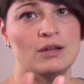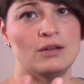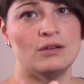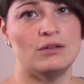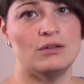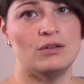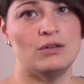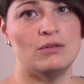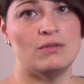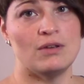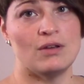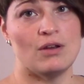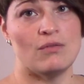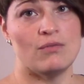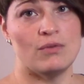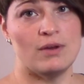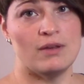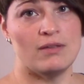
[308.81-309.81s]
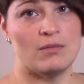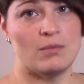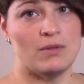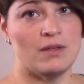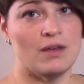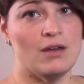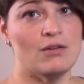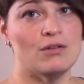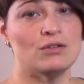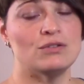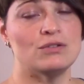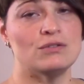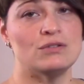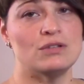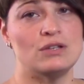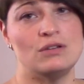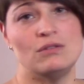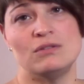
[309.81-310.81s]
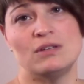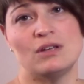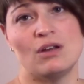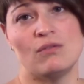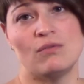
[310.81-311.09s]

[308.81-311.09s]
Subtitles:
using our voice with characters and using